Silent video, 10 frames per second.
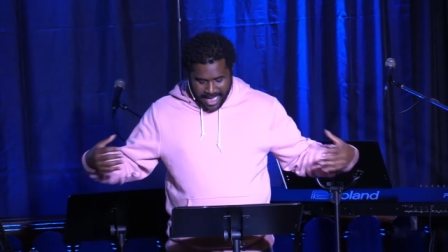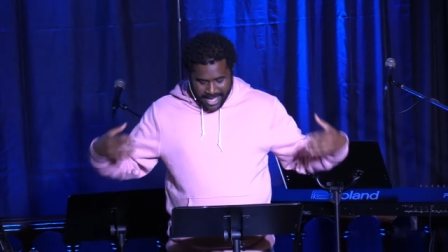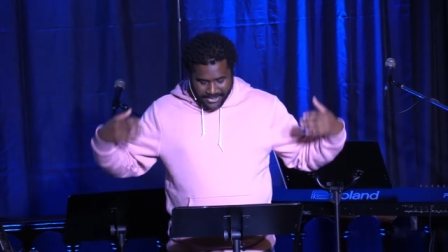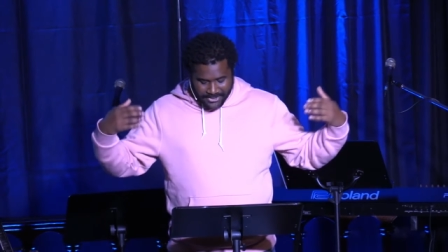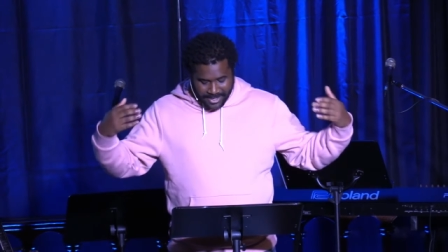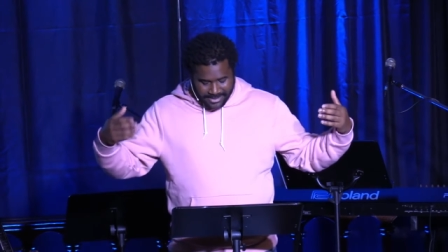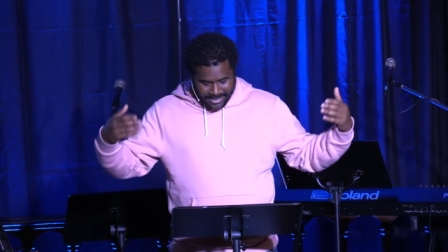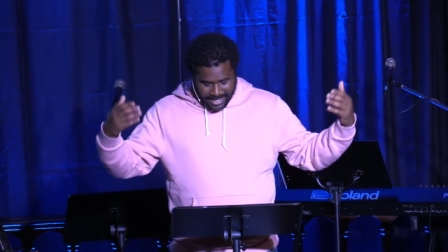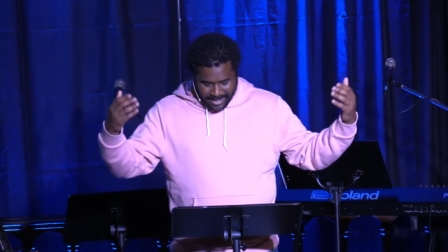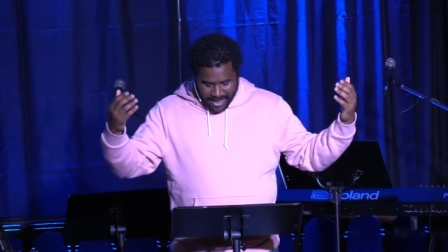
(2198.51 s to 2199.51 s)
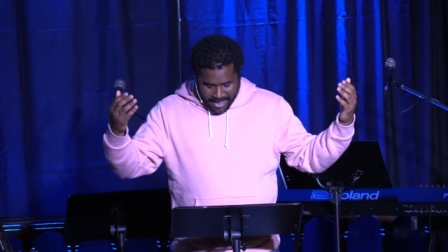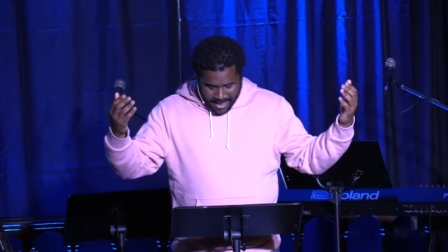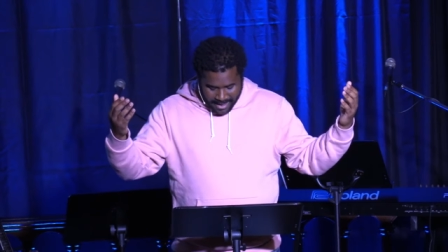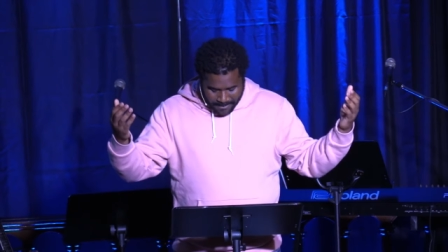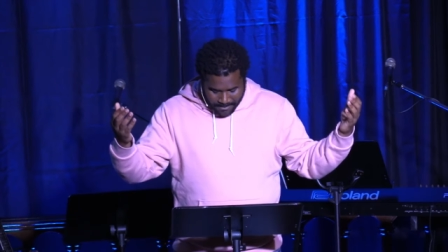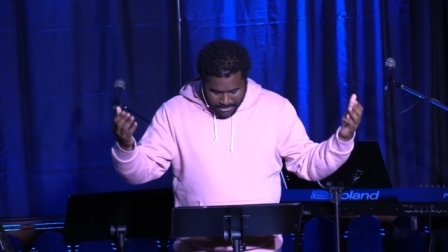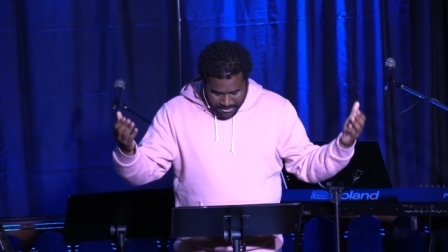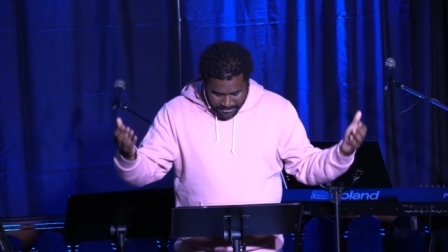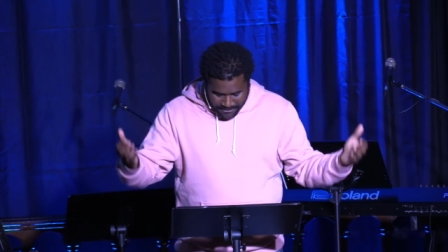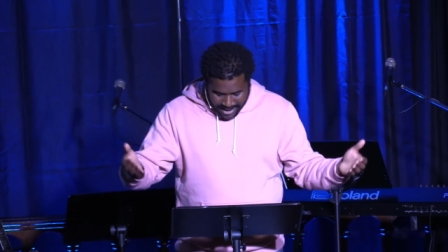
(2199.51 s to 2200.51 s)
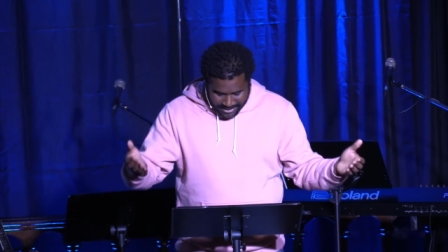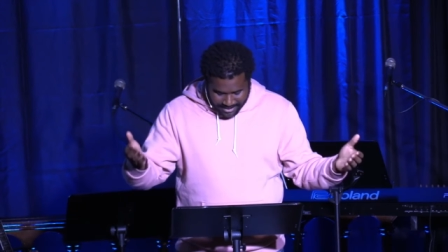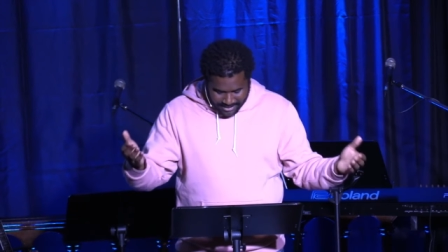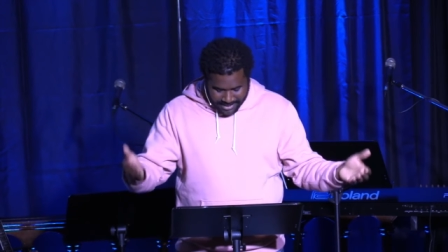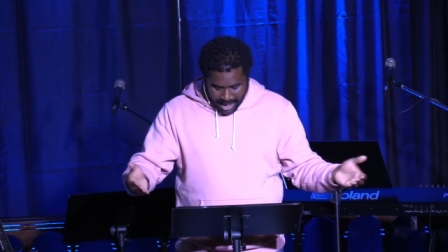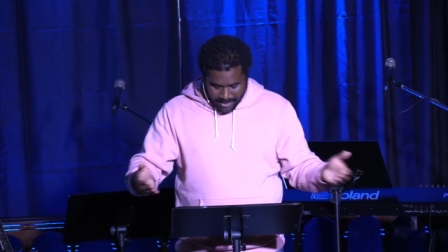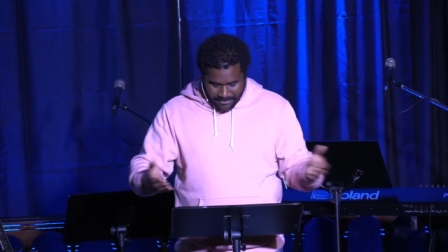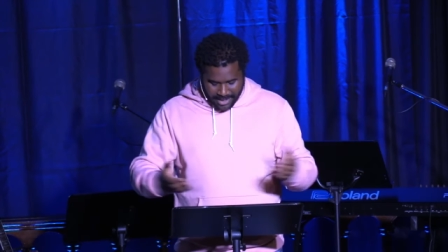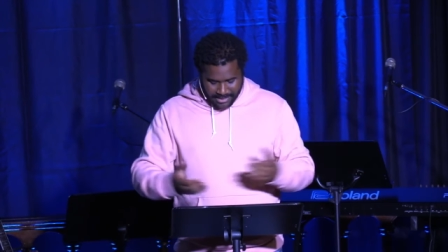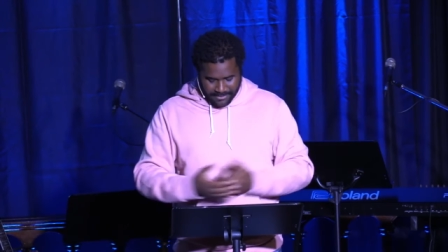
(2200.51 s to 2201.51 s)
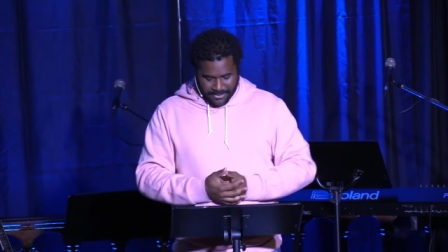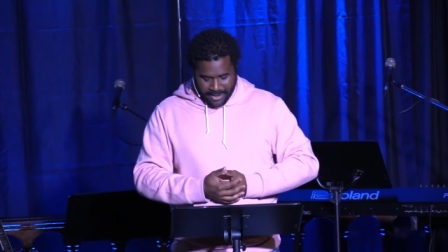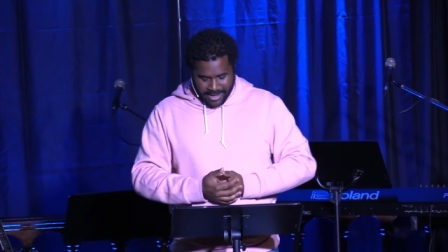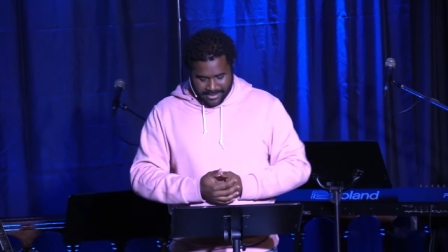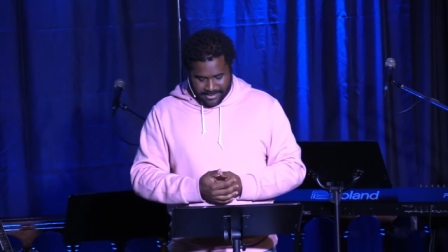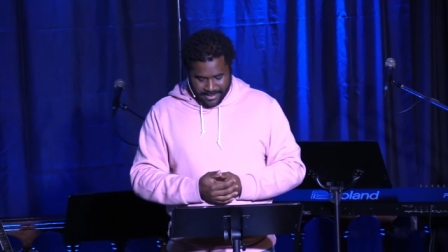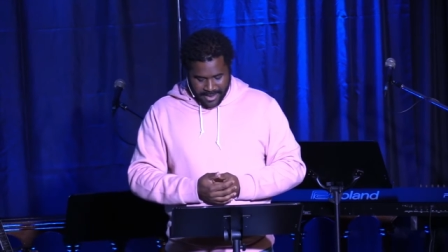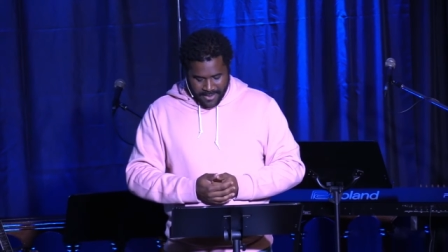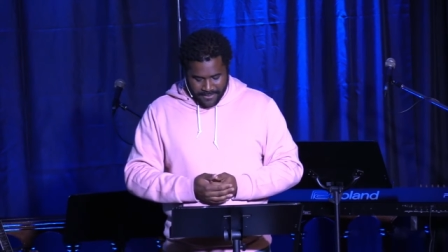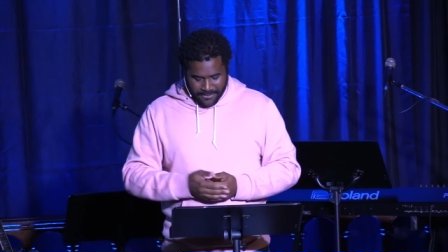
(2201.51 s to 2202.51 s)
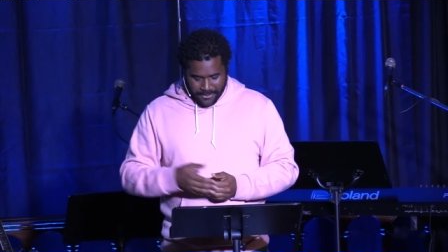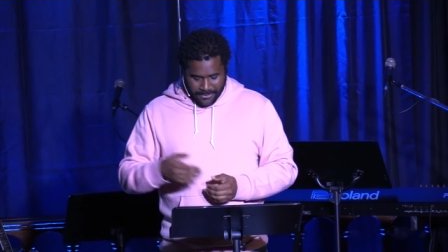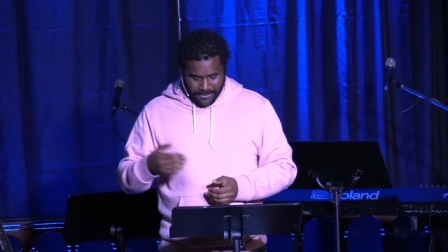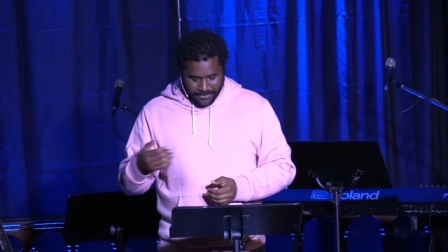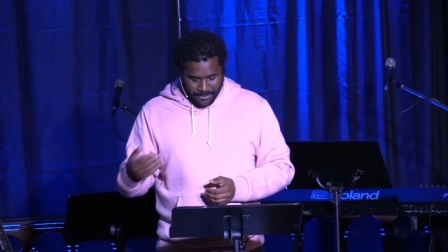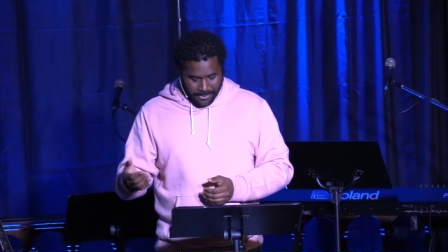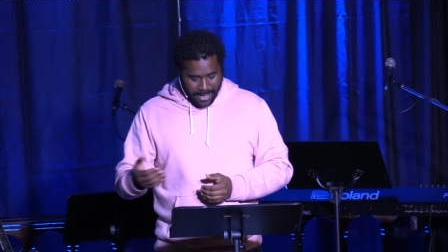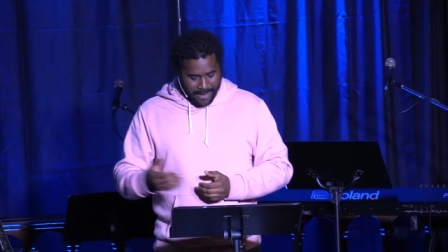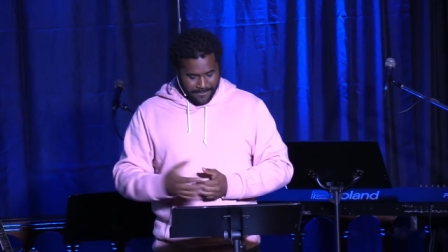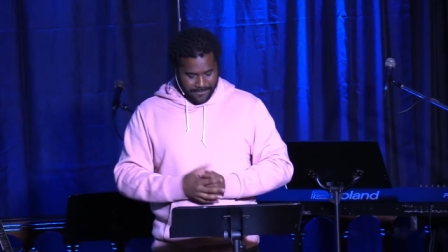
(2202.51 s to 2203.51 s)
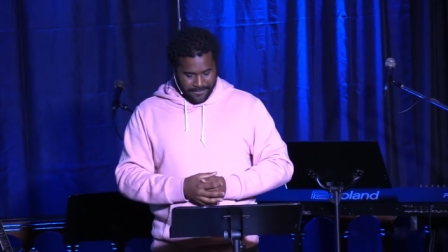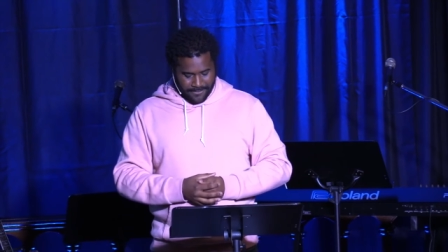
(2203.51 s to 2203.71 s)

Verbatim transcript: and trusting through faith in the sacrifice of Christ for, for life.